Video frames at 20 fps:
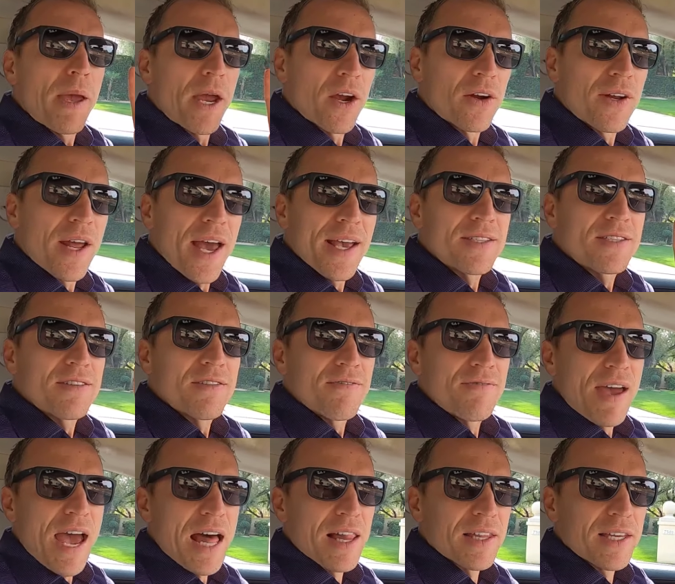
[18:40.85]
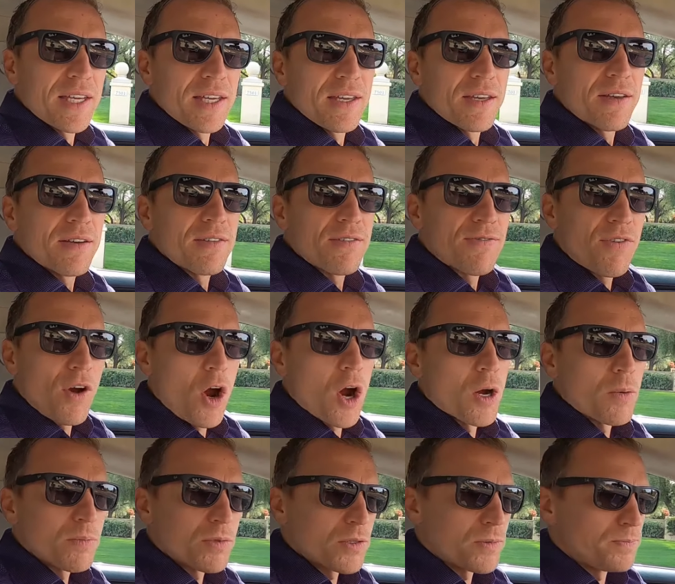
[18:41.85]
Paradise Valley
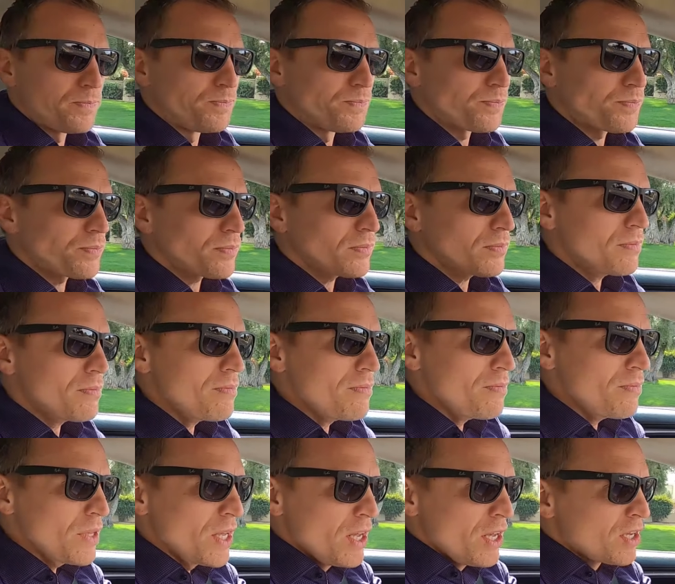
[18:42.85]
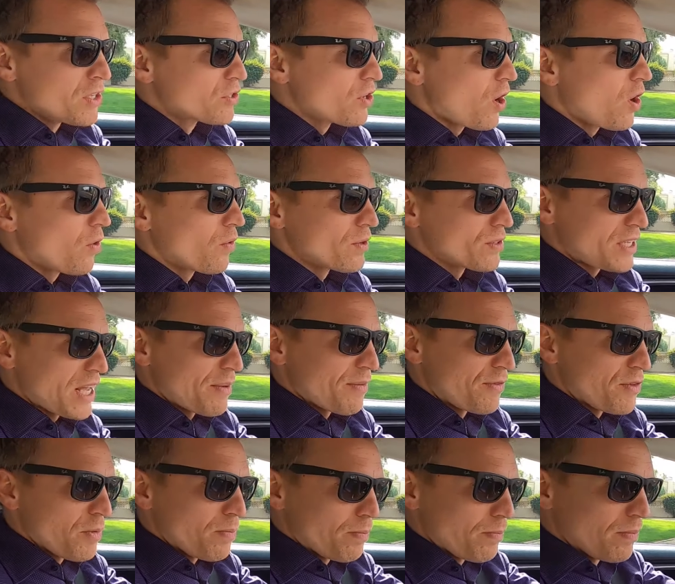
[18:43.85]
Farms. So
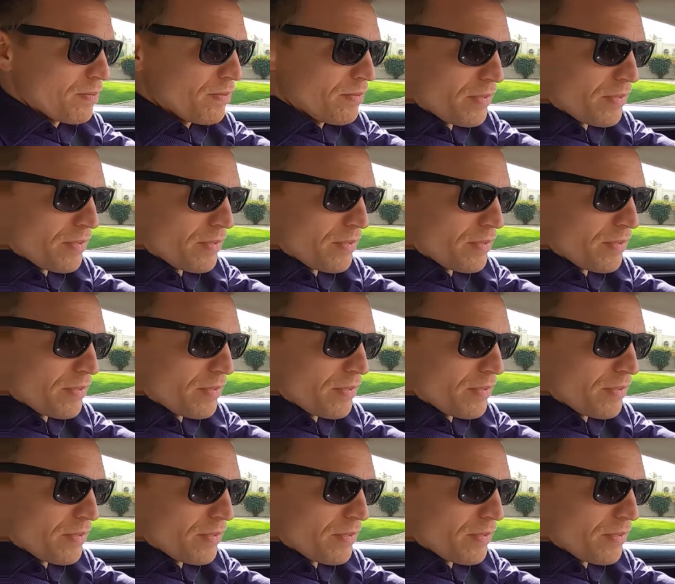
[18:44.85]
Sam, if you